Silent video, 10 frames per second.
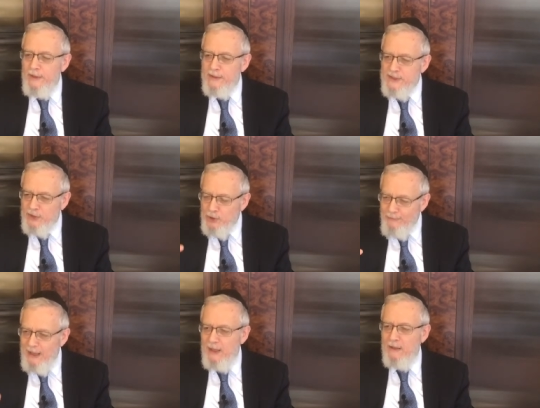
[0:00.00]
say
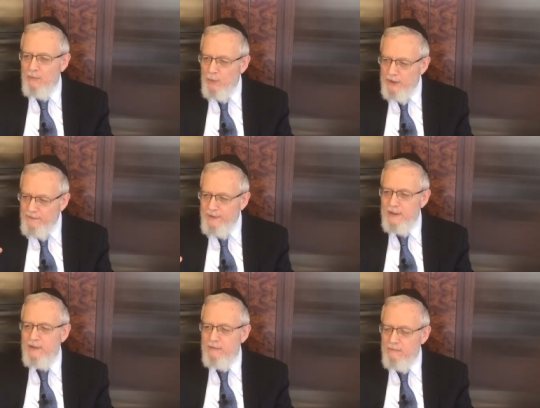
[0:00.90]
Shema with
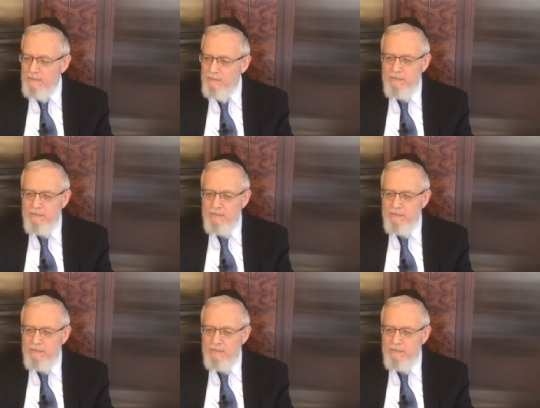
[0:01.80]
tefillin,